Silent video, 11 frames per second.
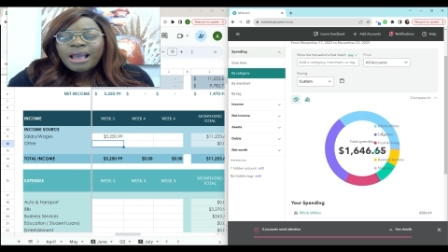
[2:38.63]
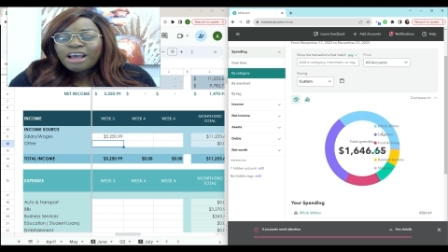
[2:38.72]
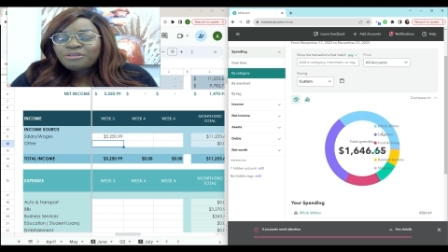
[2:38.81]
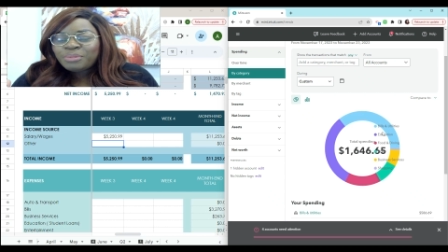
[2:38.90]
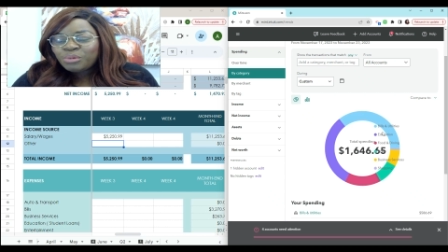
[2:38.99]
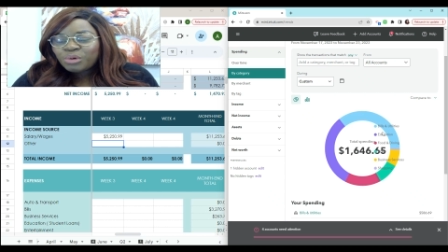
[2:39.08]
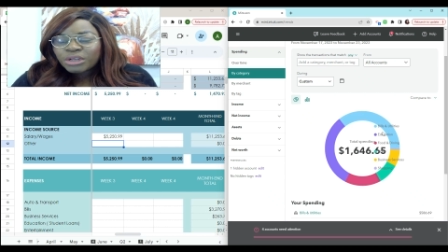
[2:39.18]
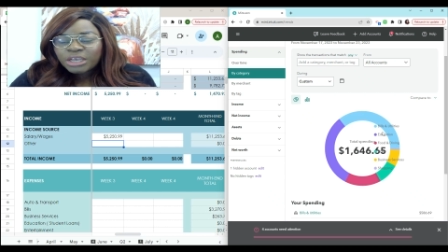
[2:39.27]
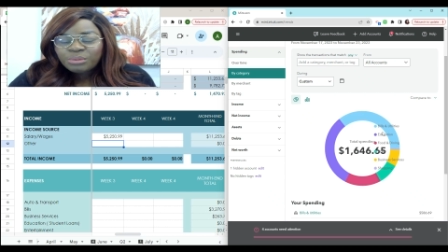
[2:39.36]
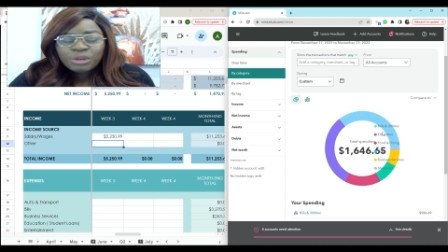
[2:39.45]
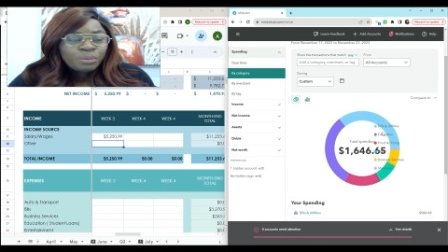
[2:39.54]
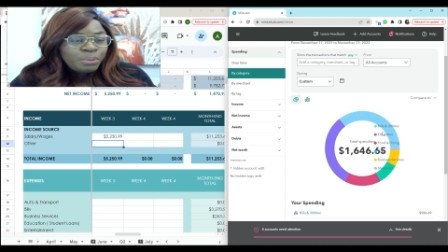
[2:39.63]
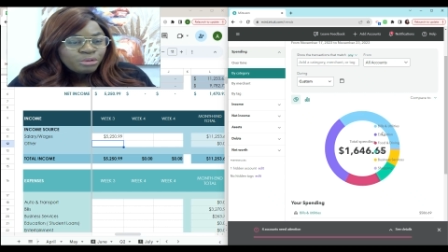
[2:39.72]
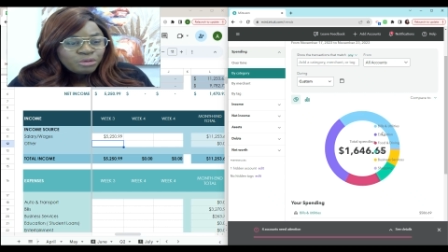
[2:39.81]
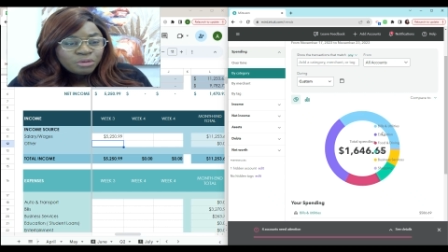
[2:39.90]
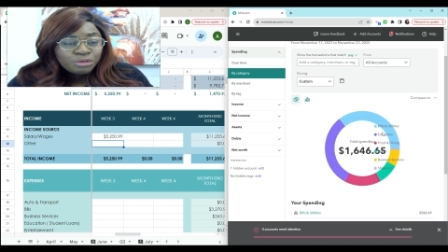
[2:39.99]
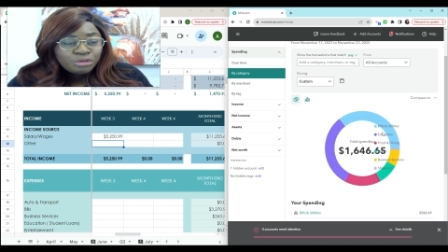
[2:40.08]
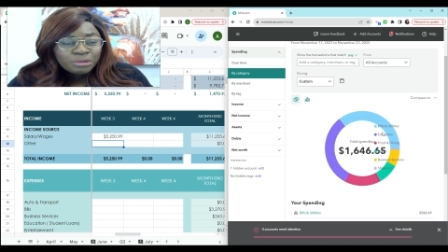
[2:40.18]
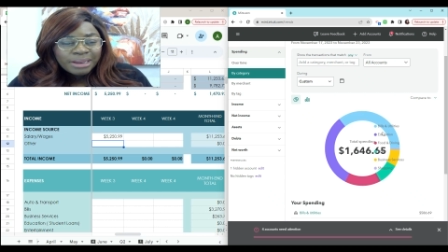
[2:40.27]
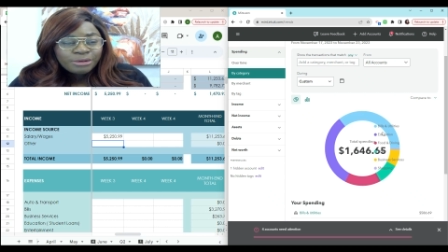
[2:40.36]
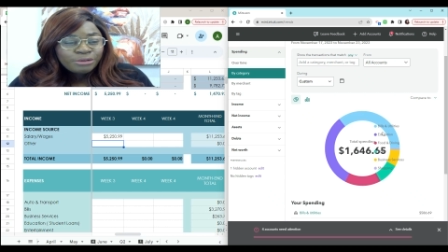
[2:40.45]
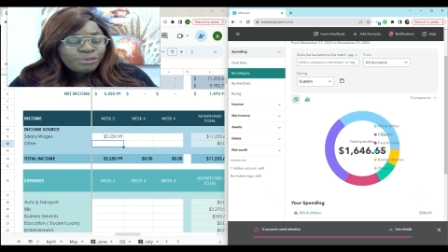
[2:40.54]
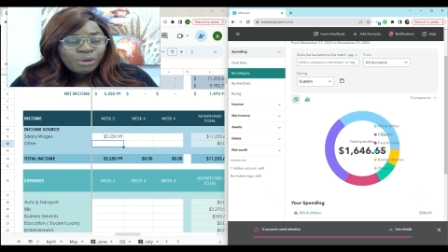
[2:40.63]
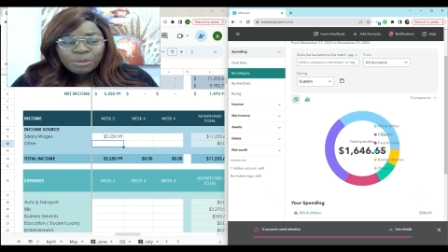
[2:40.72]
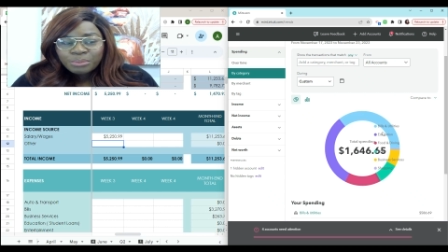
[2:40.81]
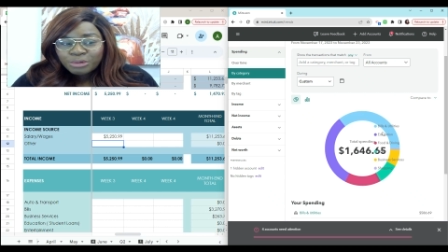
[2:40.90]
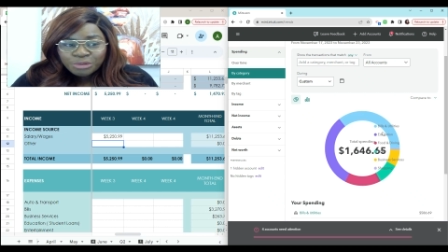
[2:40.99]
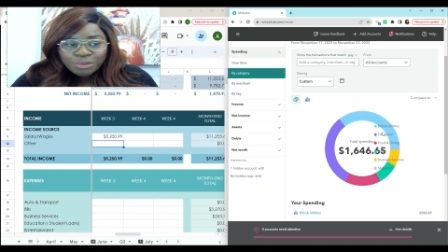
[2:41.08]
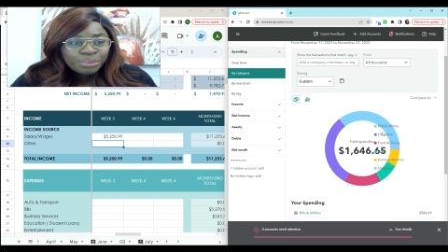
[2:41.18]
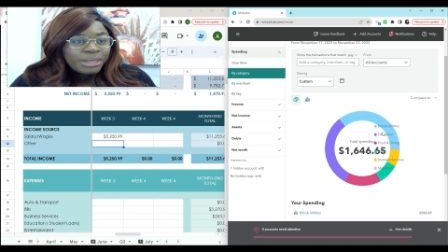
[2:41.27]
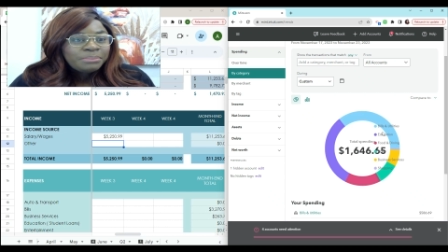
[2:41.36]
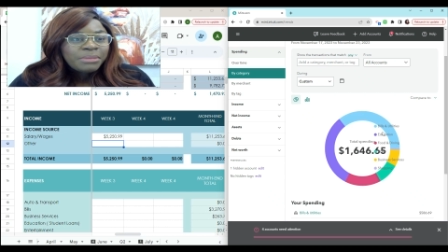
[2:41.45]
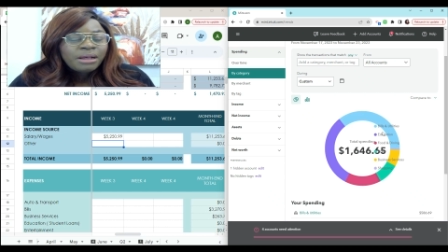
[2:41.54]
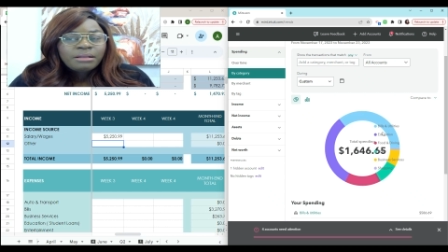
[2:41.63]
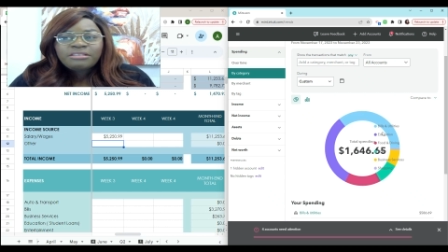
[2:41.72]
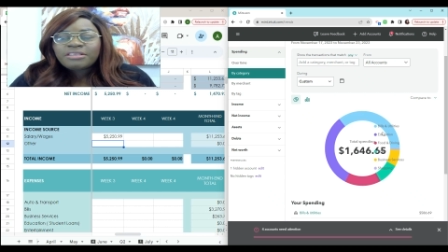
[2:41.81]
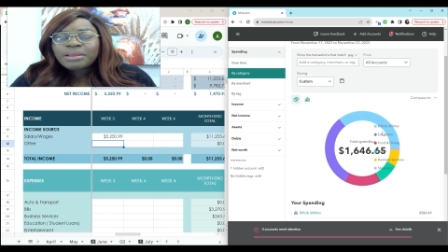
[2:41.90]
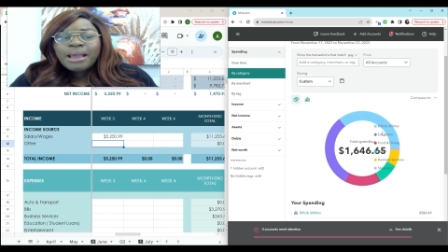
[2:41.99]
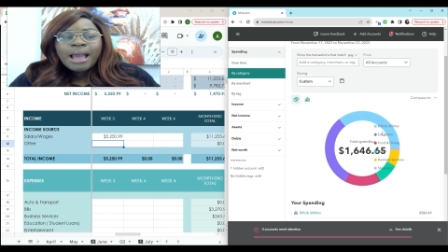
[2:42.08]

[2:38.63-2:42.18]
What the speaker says: I've been working with a personal trainer for almost 3 months.